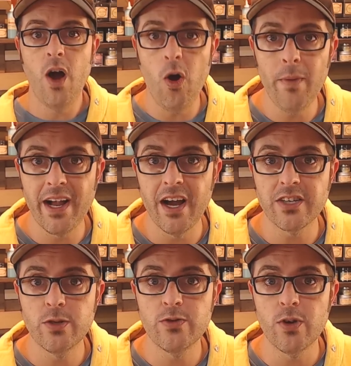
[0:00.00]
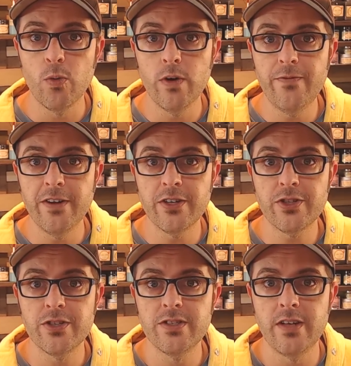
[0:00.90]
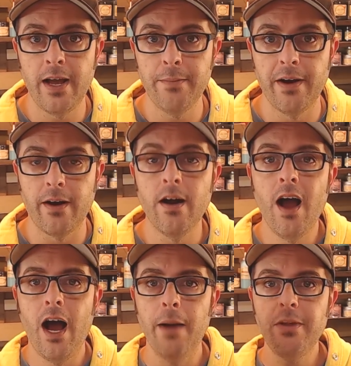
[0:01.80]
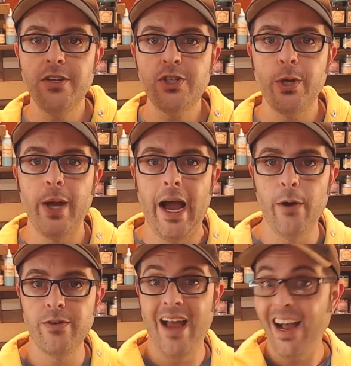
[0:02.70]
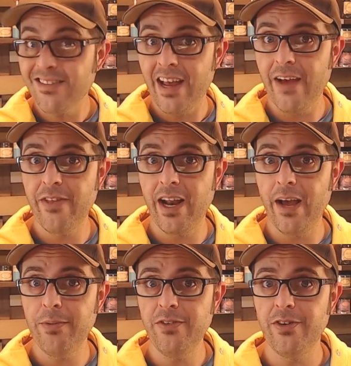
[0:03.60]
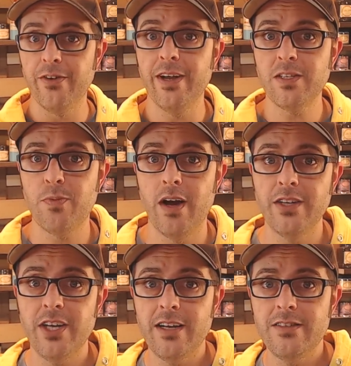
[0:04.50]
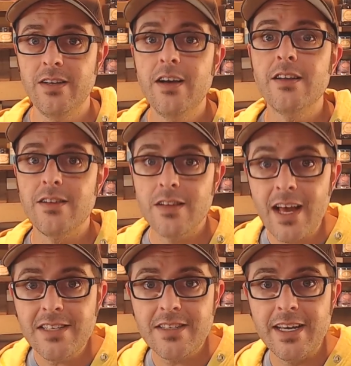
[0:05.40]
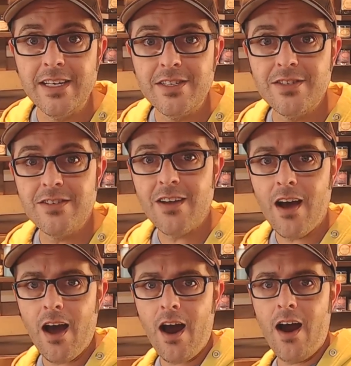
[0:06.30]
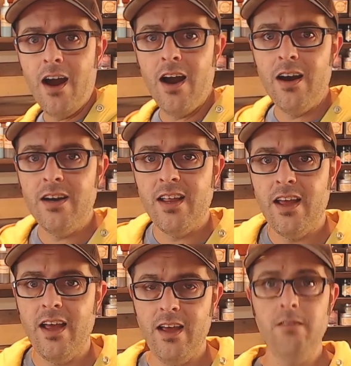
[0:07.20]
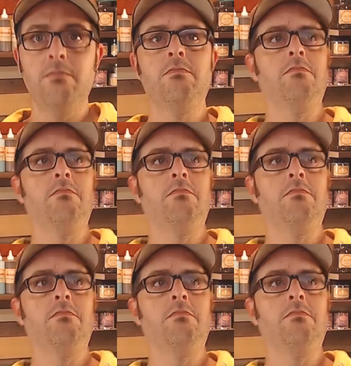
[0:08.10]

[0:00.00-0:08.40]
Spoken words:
Oh my gosh, those are a wood finisher's nightmare. I'm going to show you how not to have that happen to your next project. Let's get started.